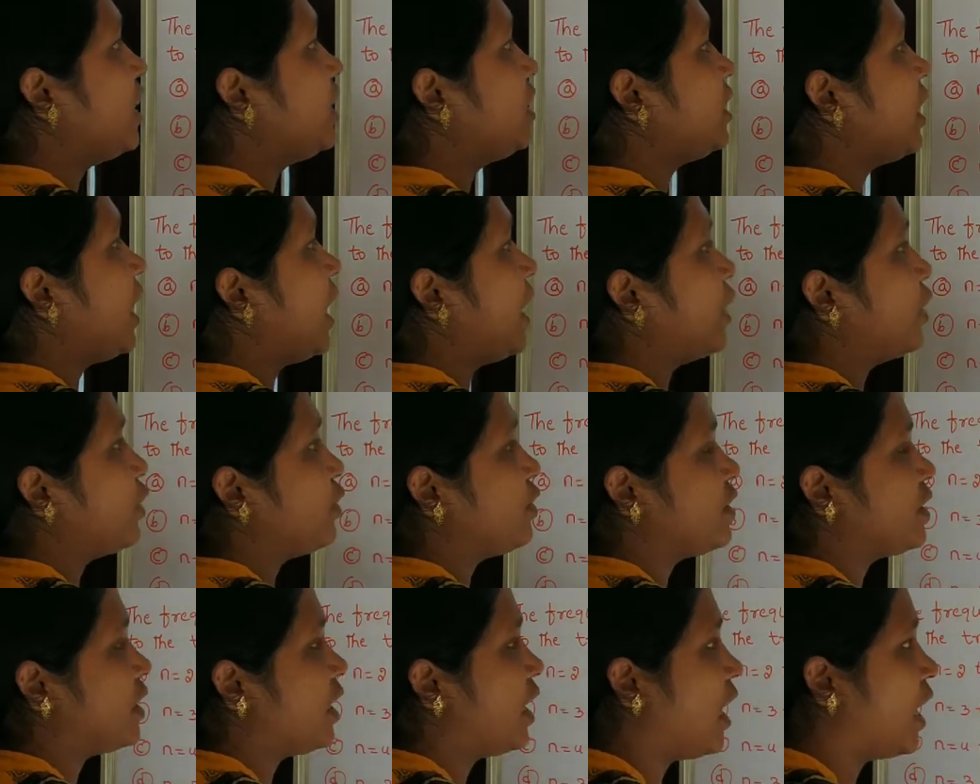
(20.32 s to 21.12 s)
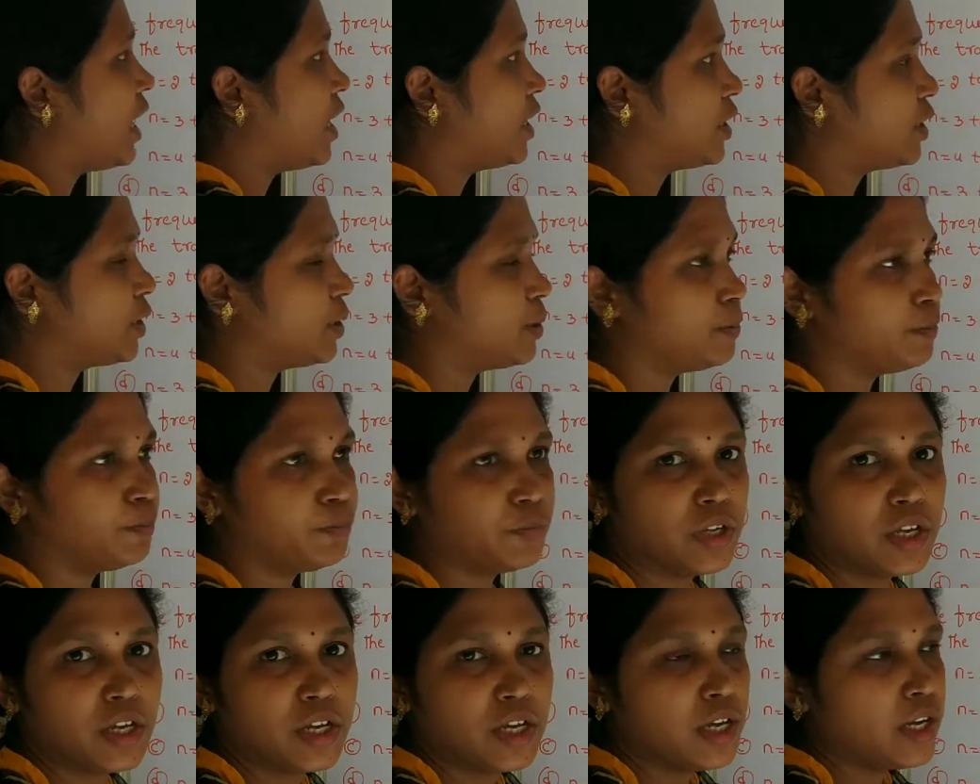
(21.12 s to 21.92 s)
in hydrogen
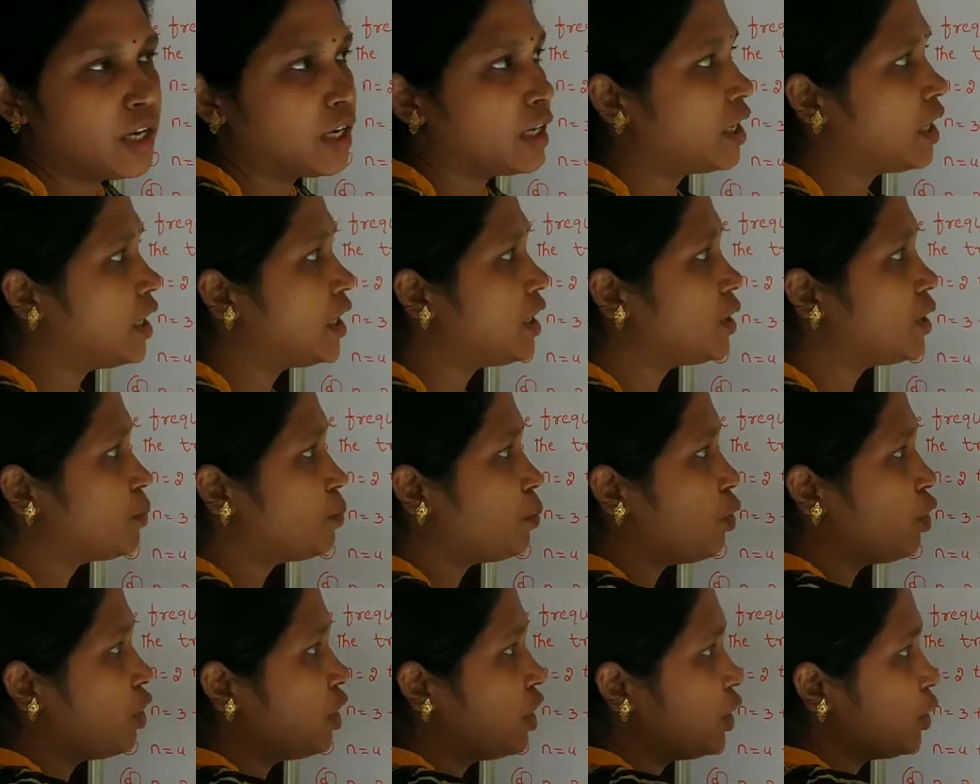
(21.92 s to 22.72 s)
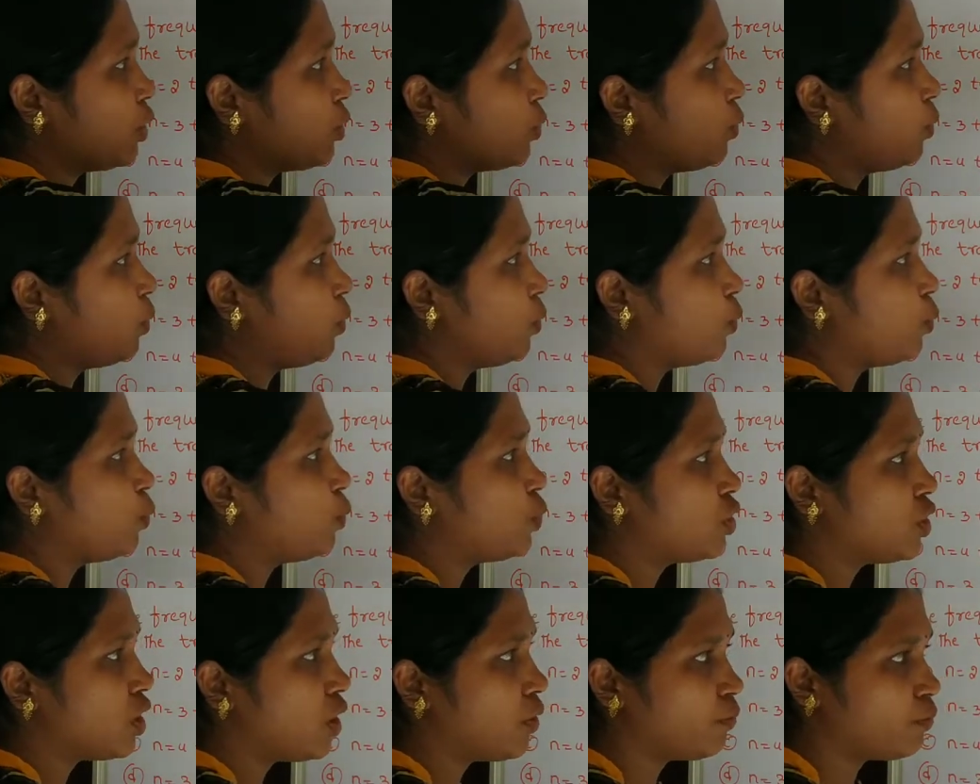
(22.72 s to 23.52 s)
atom corresponding to
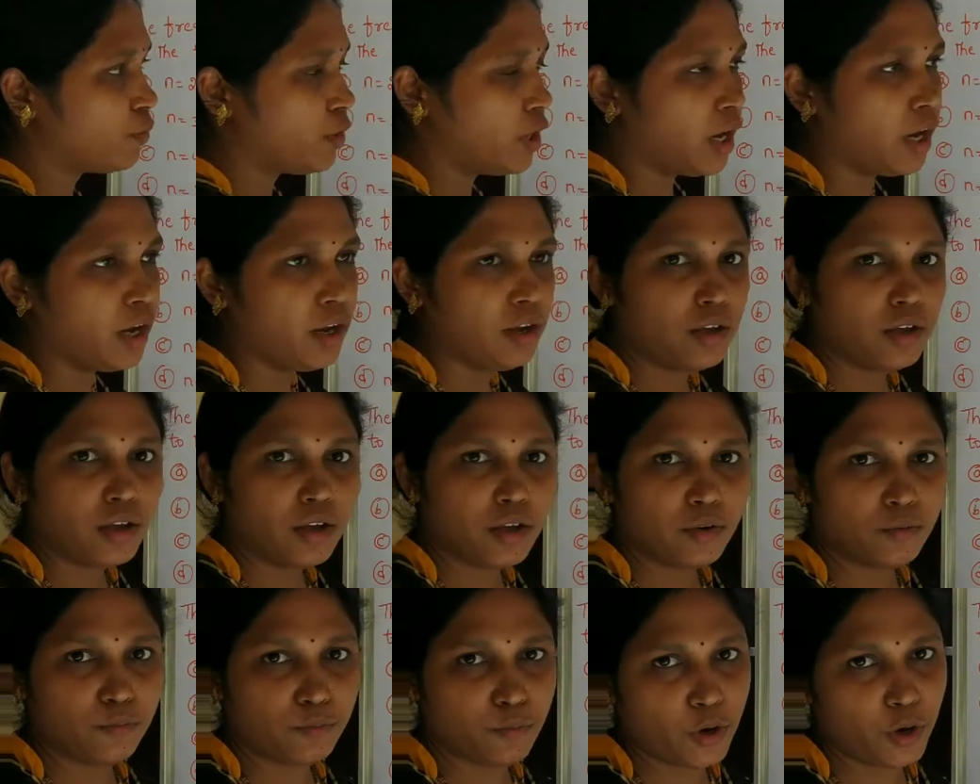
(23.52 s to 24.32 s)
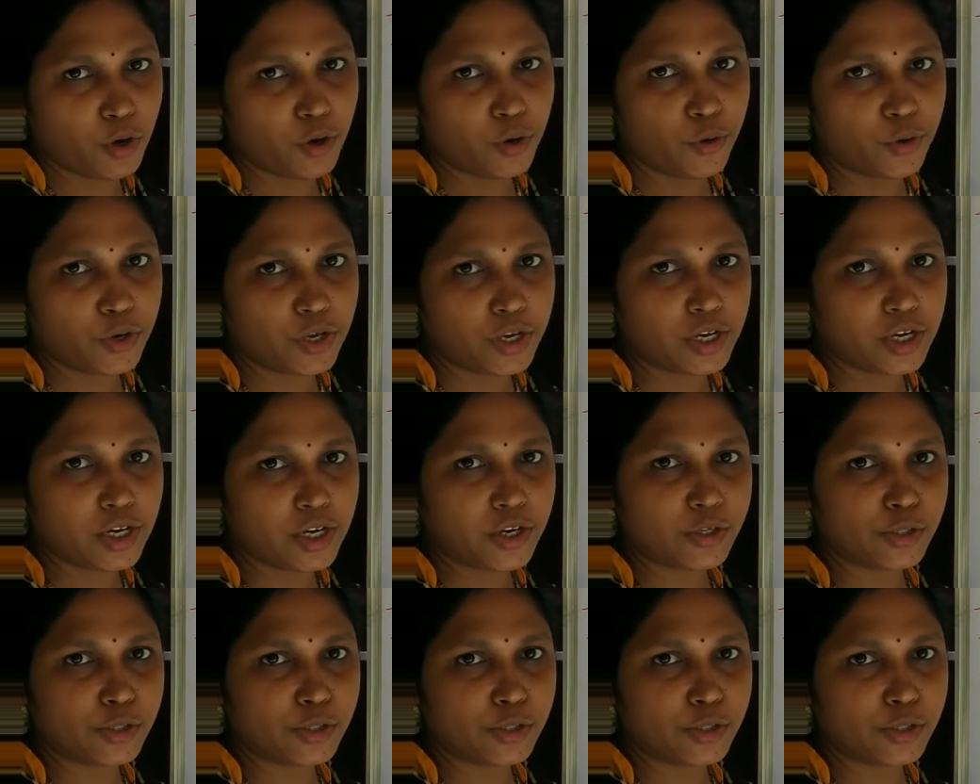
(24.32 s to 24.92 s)
which of the following?